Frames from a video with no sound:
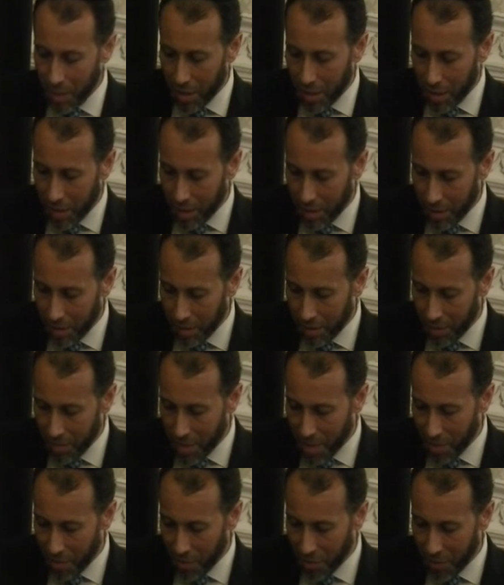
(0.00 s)
in
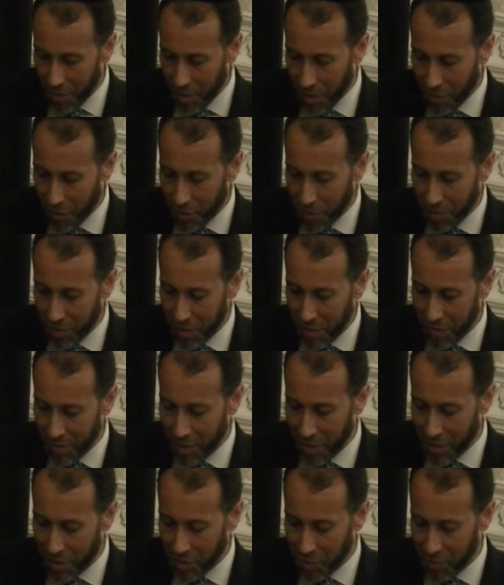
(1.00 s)
memory of your
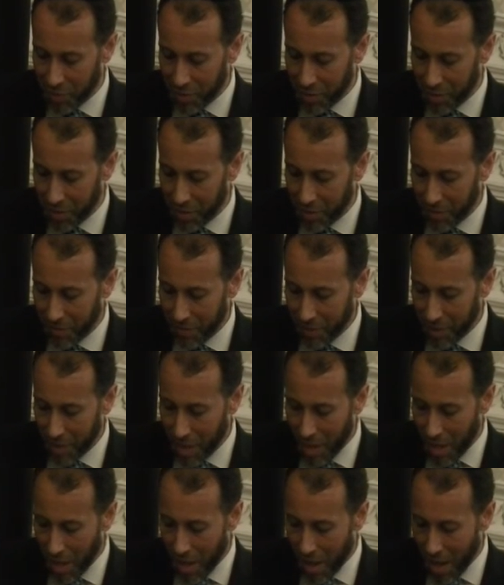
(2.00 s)
beloved husband,
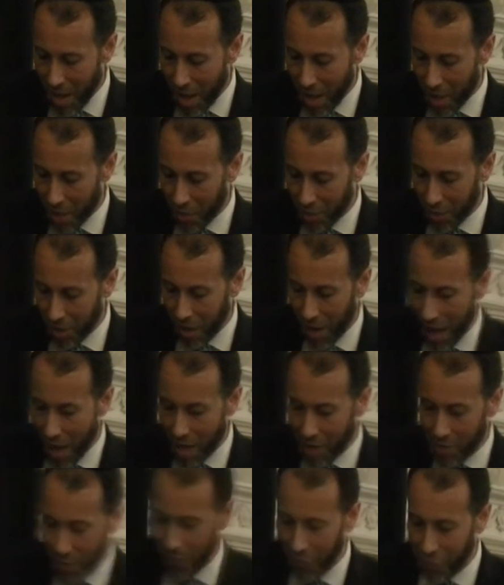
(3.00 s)
our
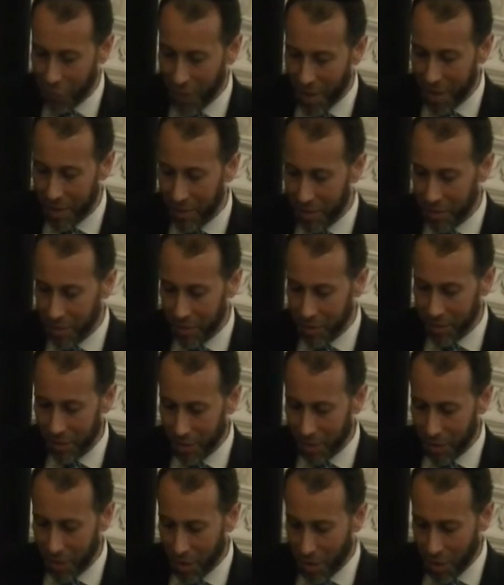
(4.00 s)
honored friend,
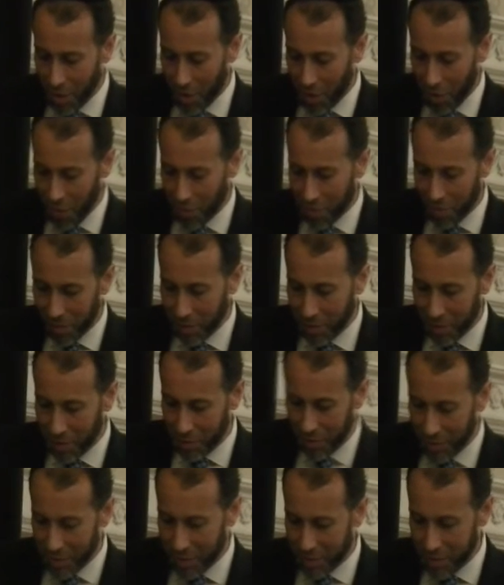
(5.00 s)
Irving
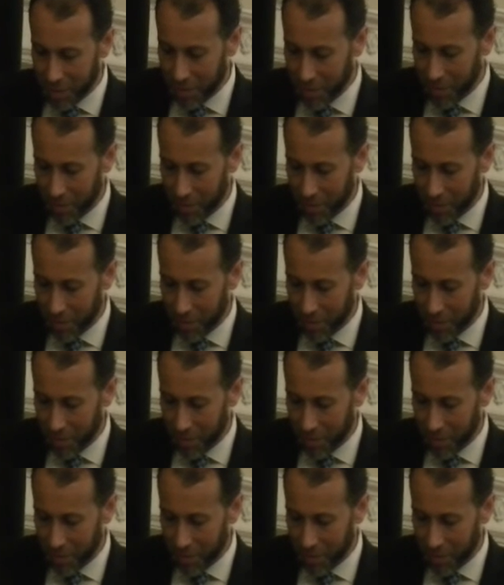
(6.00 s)
Malinowitz,